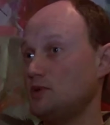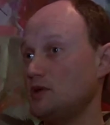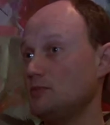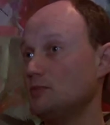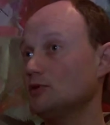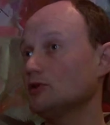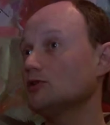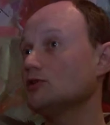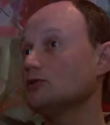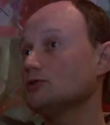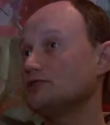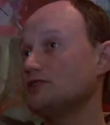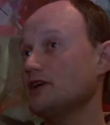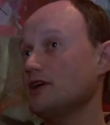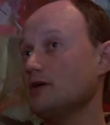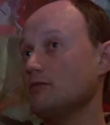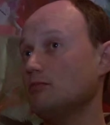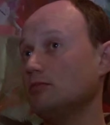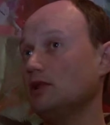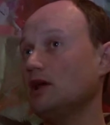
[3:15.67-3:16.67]
people who
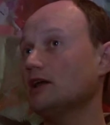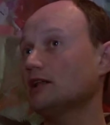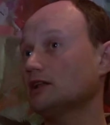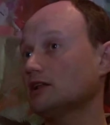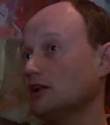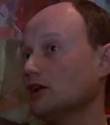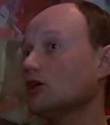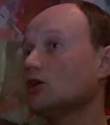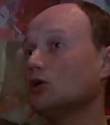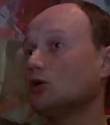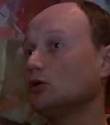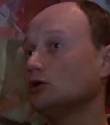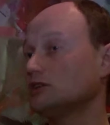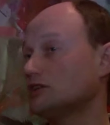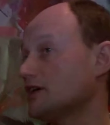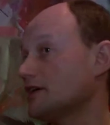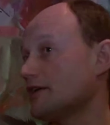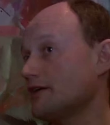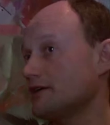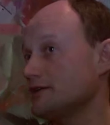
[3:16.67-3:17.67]
they bluntly call
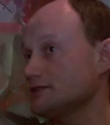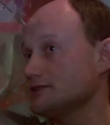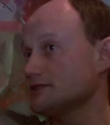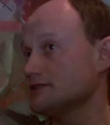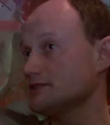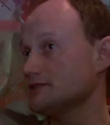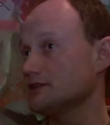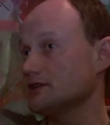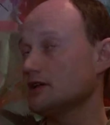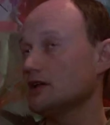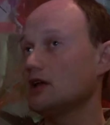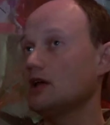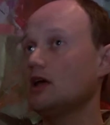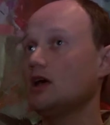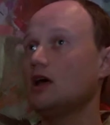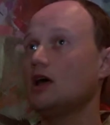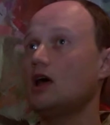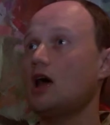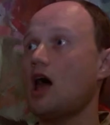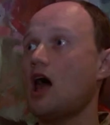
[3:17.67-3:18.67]
terrorists.
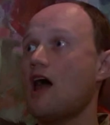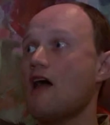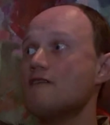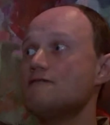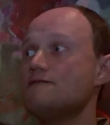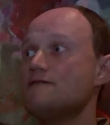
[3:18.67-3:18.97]
I